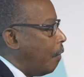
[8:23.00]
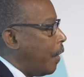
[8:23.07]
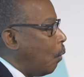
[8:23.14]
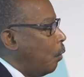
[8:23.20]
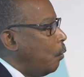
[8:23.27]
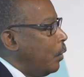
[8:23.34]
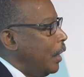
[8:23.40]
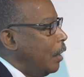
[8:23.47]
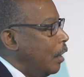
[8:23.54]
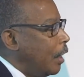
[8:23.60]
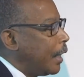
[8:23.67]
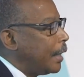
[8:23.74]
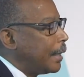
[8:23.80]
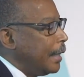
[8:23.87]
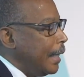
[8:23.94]
that when we
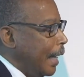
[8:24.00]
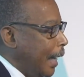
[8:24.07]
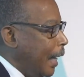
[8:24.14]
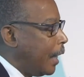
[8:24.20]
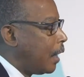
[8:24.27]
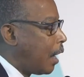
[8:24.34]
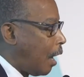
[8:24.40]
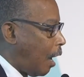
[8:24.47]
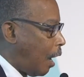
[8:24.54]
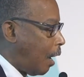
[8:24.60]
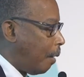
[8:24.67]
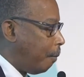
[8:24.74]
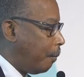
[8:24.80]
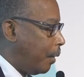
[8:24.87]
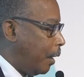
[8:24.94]
look at the
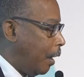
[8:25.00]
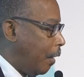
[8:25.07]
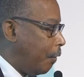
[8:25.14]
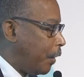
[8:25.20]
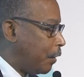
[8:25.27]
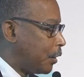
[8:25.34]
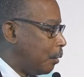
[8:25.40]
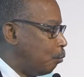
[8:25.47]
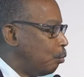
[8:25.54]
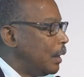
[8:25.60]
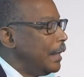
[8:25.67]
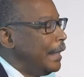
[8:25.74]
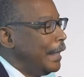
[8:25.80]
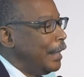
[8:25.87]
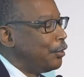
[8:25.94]
income, there's some
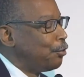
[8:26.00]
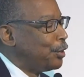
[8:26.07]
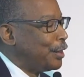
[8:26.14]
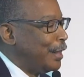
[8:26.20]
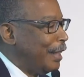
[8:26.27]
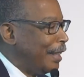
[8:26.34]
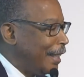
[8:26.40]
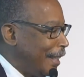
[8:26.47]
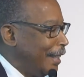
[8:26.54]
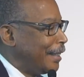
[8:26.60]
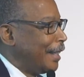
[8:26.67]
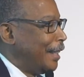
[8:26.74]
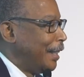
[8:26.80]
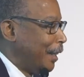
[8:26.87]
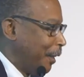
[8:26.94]
really interesting
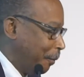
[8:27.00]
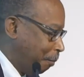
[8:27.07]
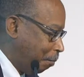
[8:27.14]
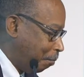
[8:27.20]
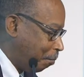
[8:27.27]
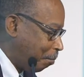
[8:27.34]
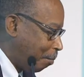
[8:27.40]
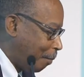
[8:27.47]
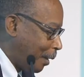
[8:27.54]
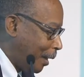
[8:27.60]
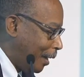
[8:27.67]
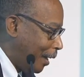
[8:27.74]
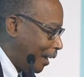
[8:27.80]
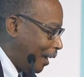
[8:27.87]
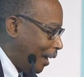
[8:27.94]
things here.
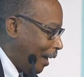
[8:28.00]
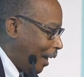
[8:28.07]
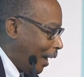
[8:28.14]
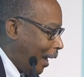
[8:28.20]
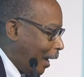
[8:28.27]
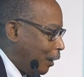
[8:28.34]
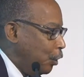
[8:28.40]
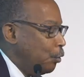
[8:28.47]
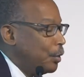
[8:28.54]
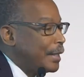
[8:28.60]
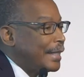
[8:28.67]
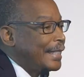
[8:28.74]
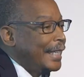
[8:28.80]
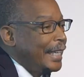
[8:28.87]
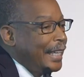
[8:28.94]
You
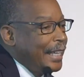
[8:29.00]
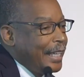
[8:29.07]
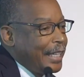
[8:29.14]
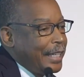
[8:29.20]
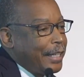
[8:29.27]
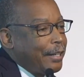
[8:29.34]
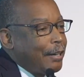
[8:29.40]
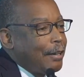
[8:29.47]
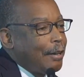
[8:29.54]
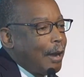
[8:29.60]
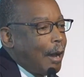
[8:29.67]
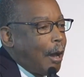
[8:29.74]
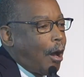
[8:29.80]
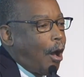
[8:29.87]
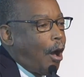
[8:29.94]
see here
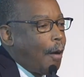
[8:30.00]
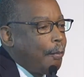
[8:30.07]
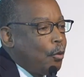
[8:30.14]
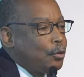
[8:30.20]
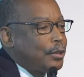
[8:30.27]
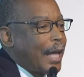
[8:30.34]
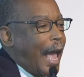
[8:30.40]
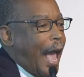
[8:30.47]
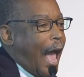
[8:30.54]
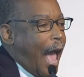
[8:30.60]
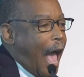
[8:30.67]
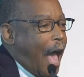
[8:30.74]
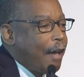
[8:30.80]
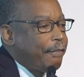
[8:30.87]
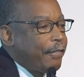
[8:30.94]
almost
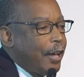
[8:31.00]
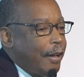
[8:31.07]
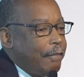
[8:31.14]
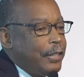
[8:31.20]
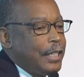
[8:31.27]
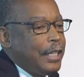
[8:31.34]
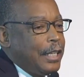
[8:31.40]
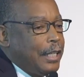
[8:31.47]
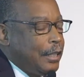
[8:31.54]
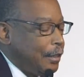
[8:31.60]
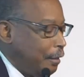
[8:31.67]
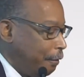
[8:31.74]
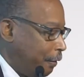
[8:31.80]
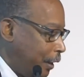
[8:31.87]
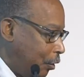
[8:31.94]
half of the
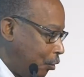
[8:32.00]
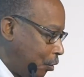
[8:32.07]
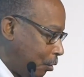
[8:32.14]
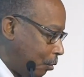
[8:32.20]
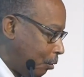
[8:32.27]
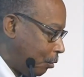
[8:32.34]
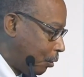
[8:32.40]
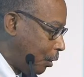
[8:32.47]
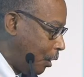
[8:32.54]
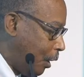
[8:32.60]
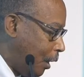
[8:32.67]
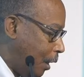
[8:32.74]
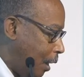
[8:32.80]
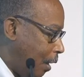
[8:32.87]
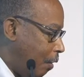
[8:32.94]
individuals
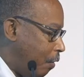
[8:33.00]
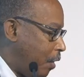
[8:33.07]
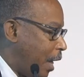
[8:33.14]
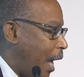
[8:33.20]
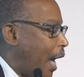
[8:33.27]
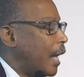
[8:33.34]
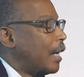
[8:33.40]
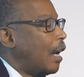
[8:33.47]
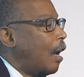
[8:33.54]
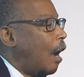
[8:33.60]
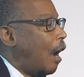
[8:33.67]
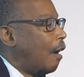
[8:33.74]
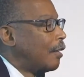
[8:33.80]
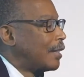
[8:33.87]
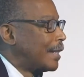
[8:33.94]
that
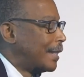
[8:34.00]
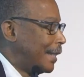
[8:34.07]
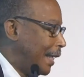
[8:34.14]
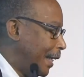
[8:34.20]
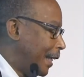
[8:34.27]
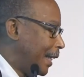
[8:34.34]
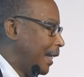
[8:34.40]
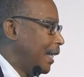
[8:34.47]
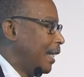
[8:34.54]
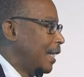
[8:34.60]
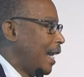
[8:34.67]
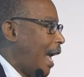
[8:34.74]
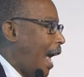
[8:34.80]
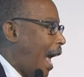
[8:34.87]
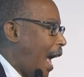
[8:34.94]
are
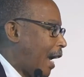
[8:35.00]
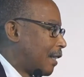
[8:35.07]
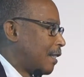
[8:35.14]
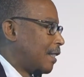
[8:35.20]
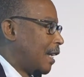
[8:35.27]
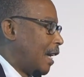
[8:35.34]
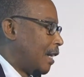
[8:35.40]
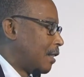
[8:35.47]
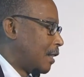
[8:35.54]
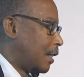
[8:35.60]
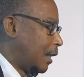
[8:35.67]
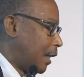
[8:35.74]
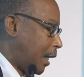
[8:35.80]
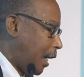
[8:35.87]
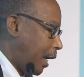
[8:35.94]
seeking access
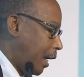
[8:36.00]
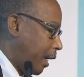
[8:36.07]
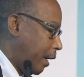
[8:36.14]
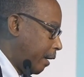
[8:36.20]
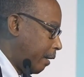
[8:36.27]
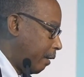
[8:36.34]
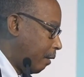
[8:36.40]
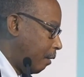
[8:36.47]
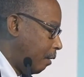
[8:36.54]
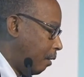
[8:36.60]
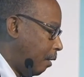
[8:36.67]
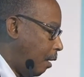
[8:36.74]
to care